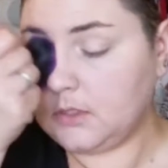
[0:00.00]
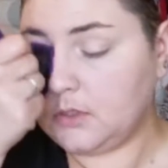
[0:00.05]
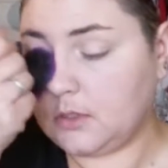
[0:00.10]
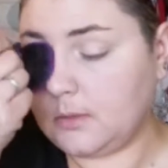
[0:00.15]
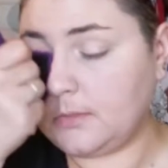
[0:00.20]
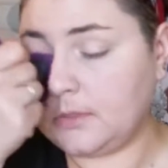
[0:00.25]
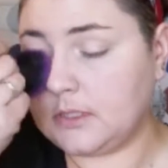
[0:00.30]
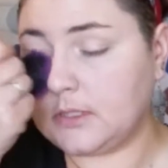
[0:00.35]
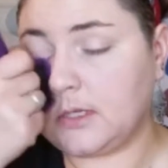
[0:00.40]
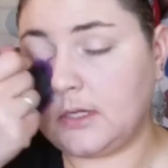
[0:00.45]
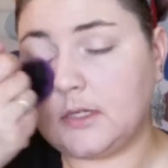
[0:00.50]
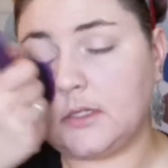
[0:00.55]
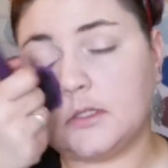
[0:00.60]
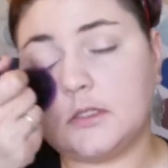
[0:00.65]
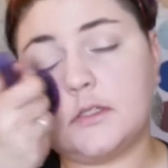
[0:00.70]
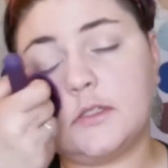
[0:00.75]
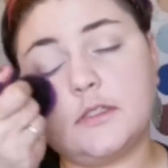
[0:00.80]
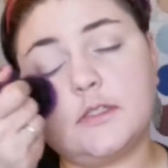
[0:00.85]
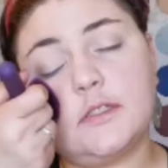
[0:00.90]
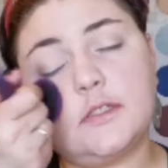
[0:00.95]
So I'm just going to
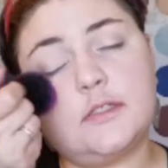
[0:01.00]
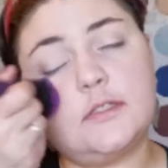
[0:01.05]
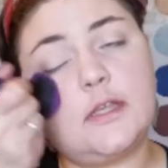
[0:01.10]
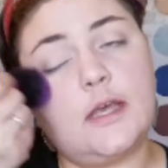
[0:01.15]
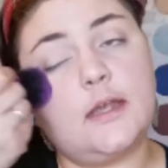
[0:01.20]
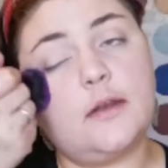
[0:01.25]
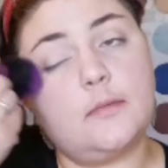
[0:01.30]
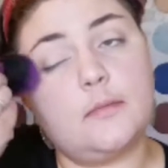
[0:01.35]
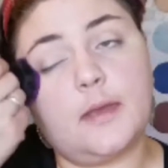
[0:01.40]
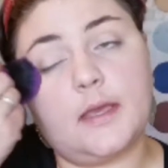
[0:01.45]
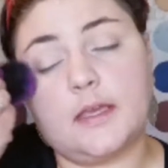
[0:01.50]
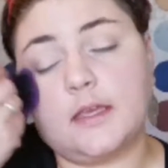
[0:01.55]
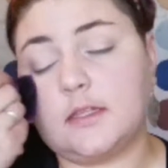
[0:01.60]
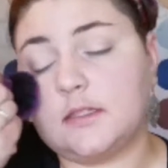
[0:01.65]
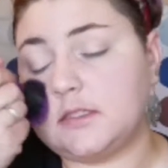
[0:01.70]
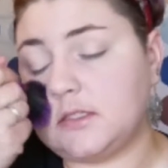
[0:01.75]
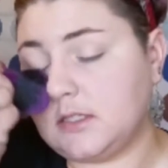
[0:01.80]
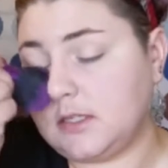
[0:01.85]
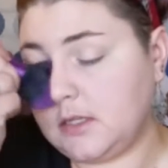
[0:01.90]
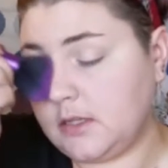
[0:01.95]
set my
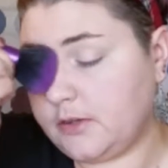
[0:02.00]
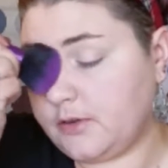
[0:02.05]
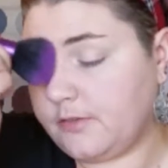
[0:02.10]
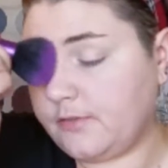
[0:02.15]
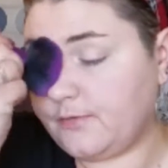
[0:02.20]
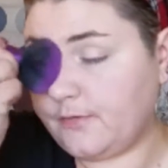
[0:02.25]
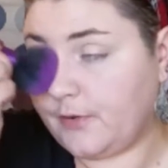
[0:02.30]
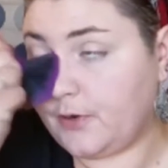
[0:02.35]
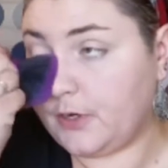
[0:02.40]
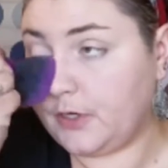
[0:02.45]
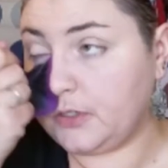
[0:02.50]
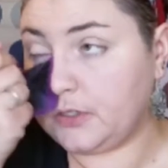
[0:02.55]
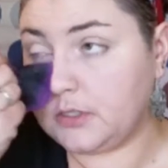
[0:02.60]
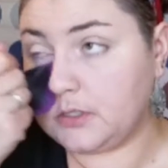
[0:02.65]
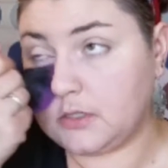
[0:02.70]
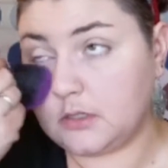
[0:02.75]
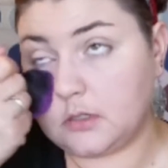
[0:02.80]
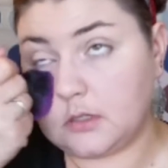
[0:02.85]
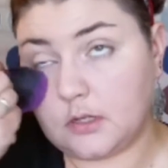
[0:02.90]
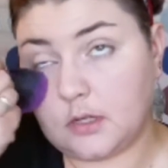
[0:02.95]
concealer
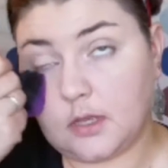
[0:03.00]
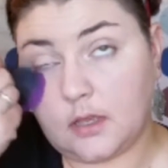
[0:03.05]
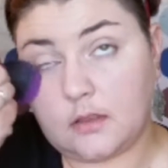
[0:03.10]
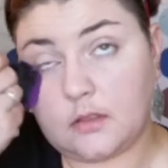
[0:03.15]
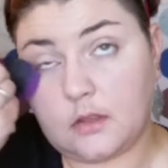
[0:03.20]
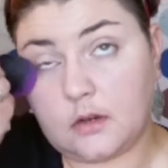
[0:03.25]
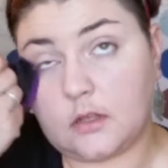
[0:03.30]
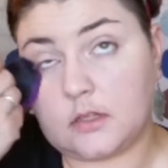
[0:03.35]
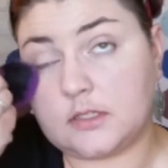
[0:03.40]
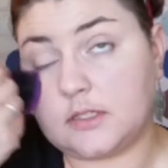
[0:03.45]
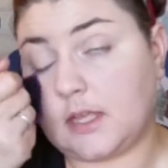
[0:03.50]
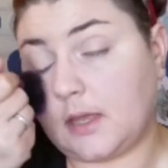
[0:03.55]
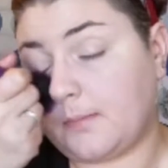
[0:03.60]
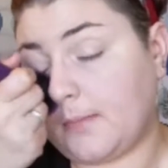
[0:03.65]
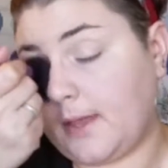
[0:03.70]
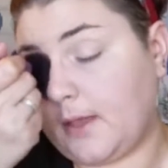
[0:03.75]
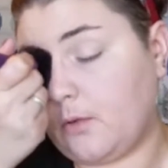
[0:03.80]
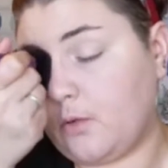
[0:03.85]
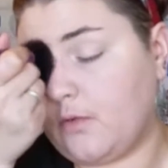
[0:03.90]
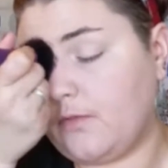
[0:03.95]
first, and then I'll set
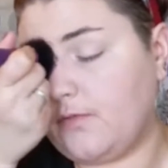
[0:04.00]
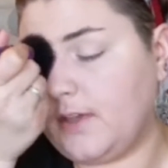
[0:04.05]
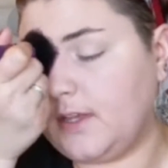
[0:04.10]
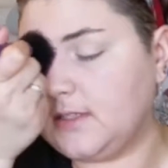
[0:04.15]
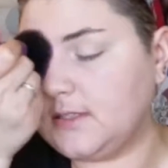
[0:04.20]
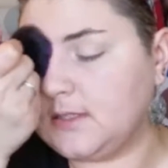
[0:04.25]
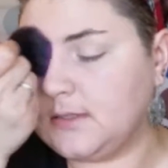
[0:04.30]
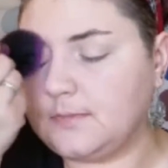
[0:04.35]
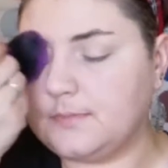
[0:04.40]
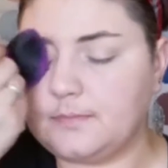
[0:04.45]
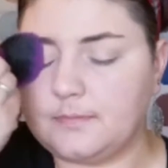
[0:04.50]
my whole face.